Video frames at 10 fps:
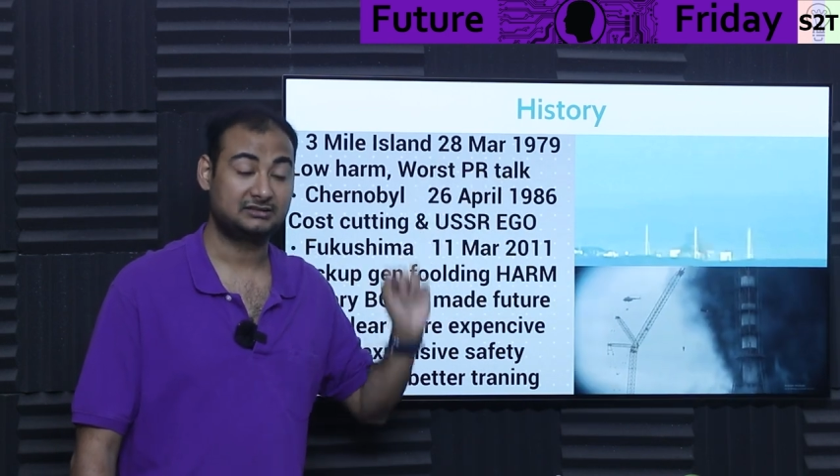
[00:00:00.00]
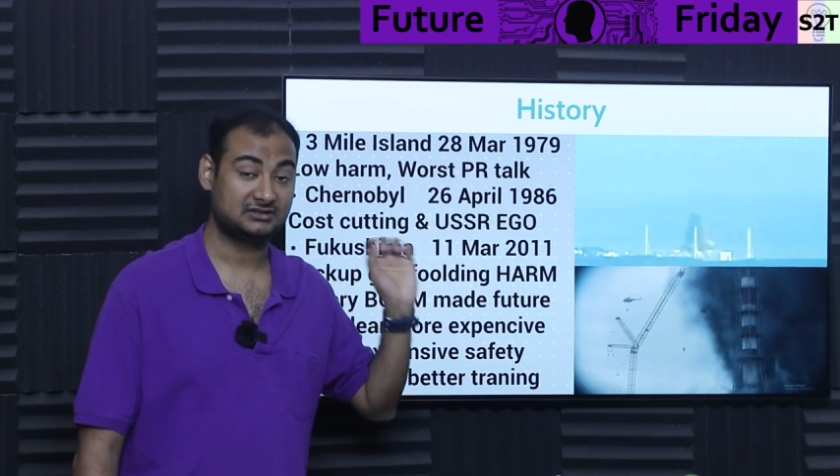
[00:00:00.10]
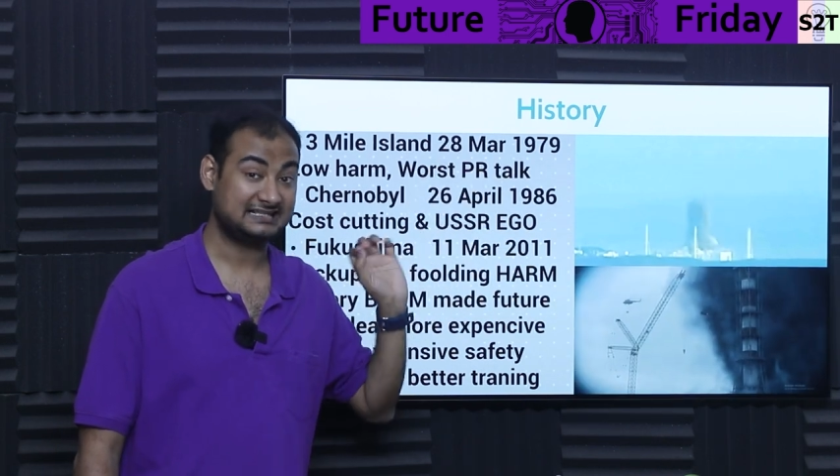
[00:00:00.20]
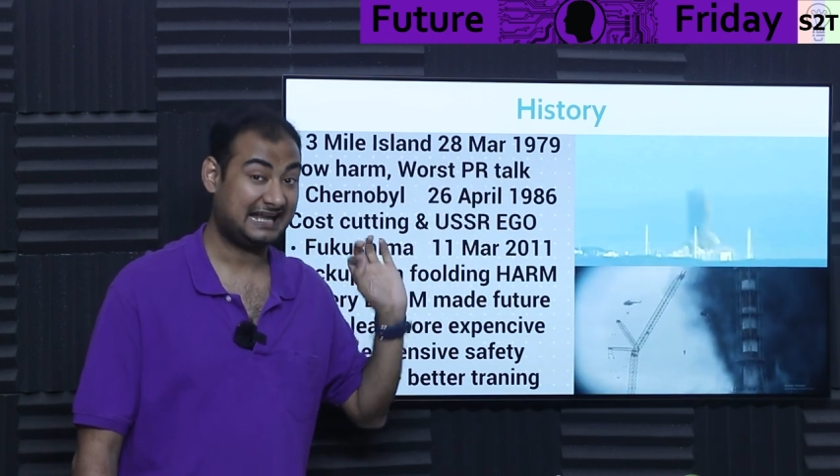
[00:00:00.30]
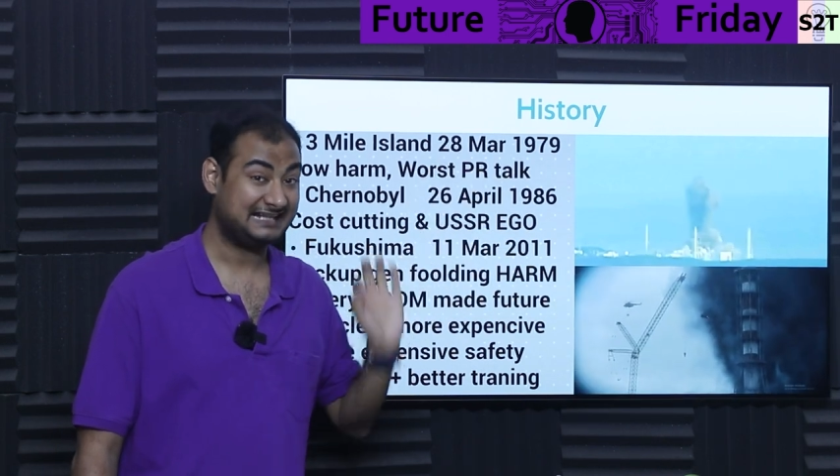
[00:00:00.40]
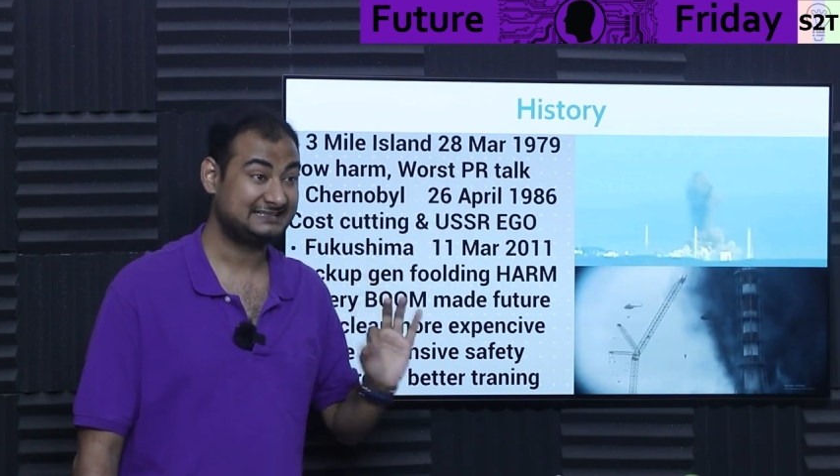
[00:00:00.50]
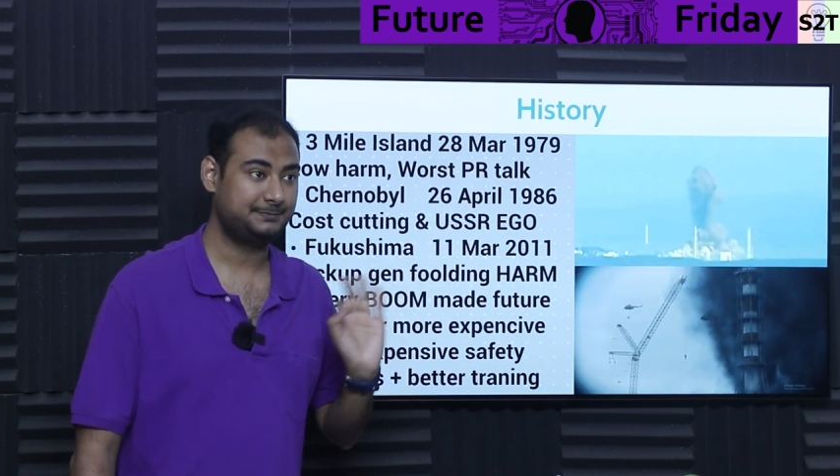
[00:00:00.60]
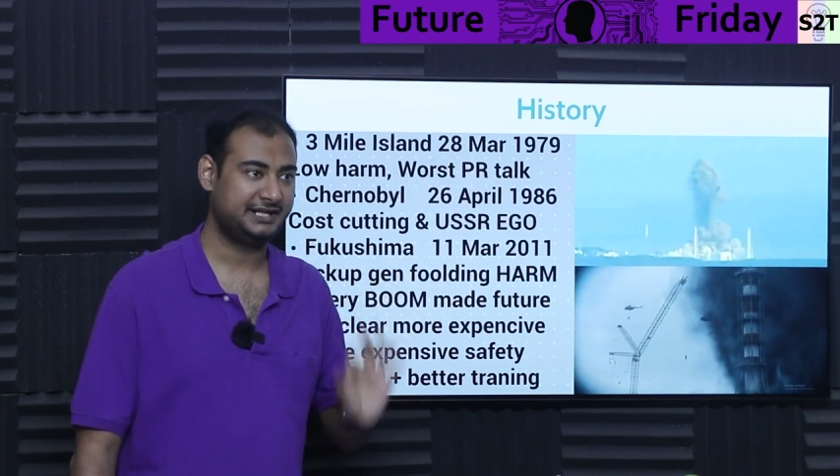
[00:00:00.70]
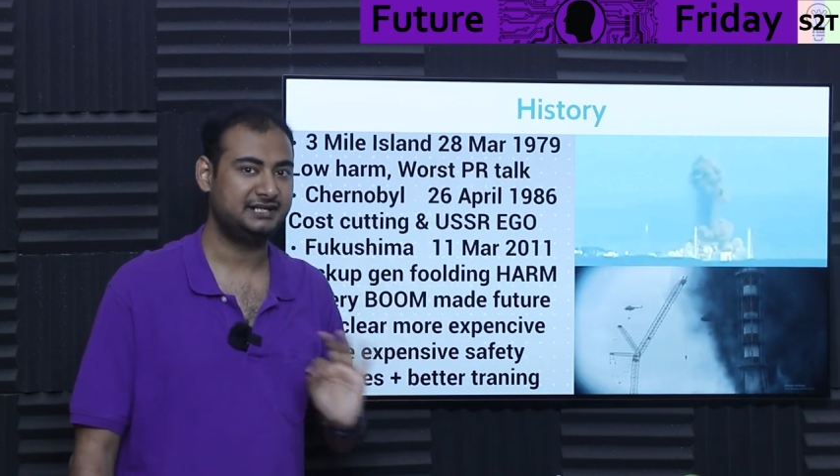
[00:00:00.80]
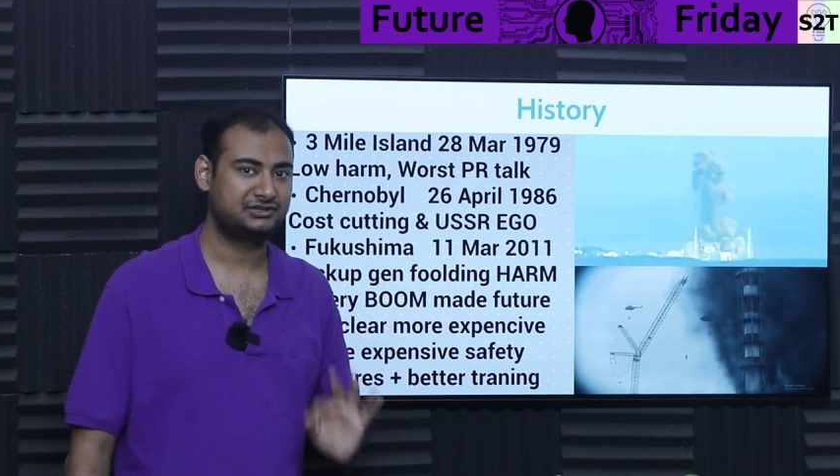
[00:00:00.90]
That was
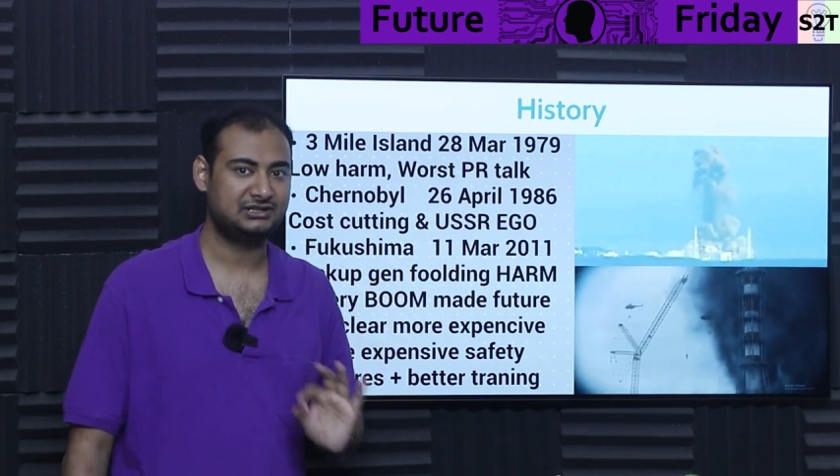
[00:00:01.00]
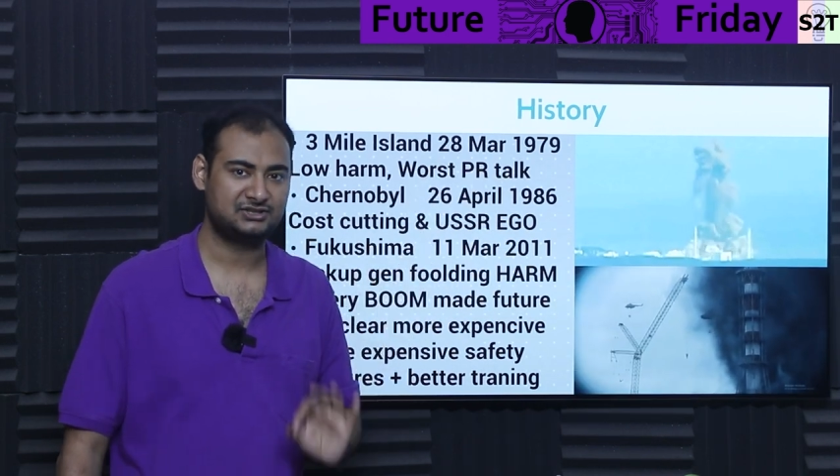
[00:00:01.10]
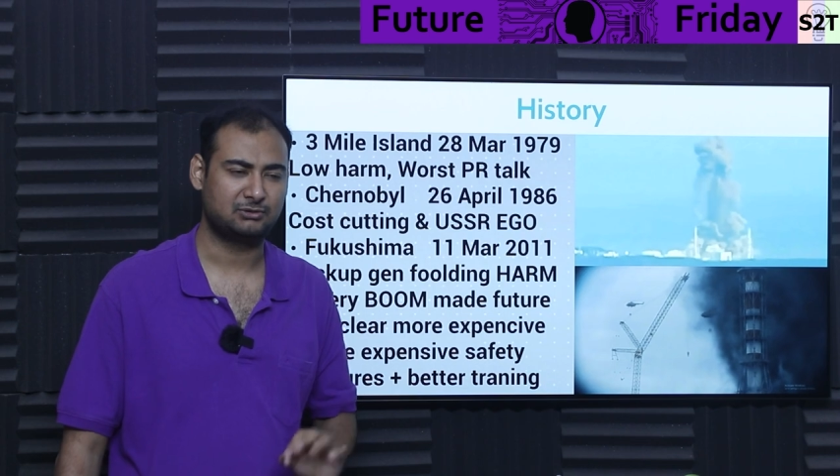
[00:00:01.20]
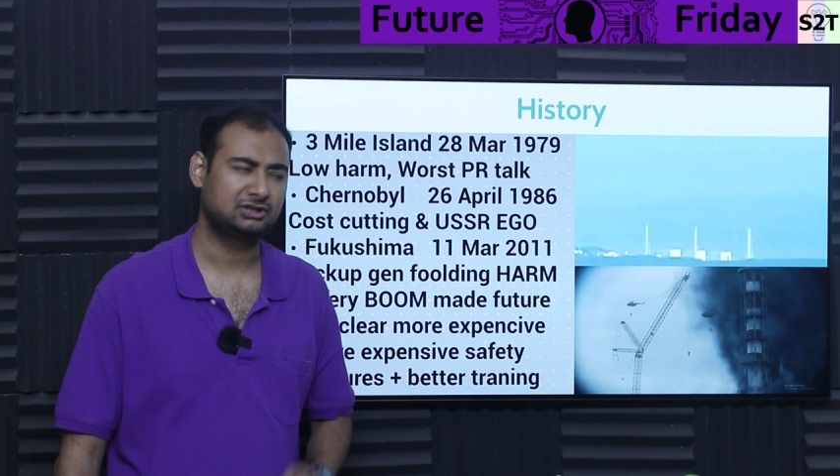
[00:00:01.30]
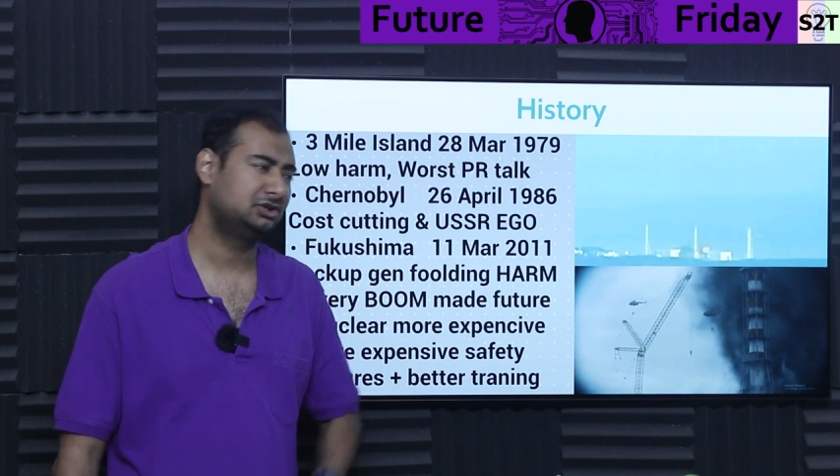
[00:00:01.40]
exponentially small.